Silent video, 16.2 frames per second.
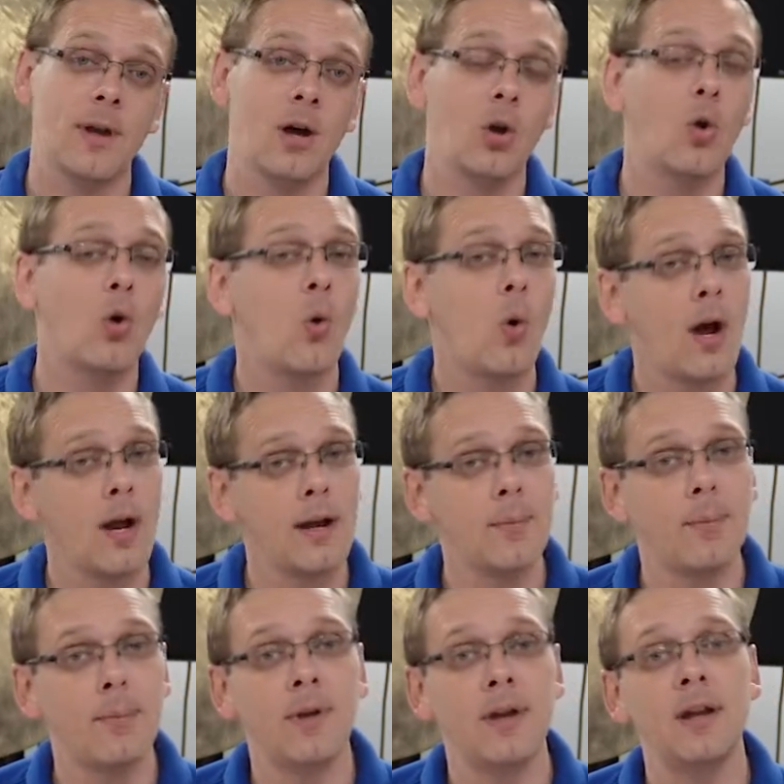down quite a
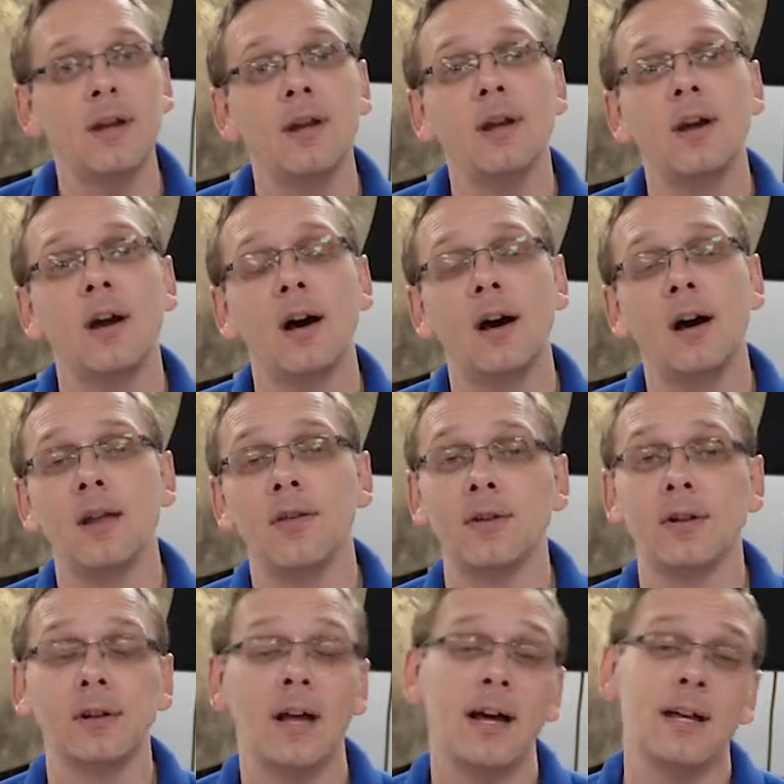bit uh, in
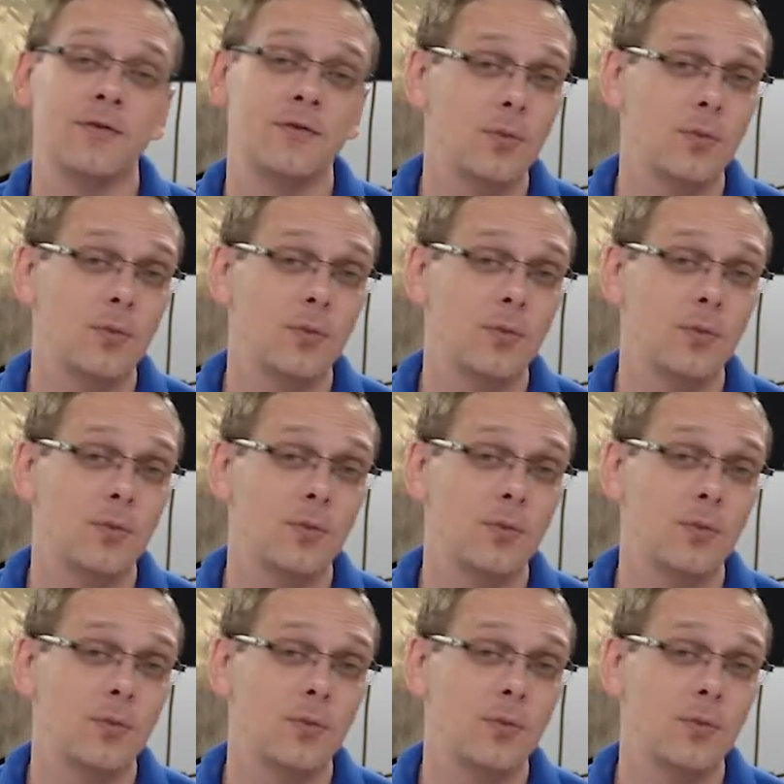the last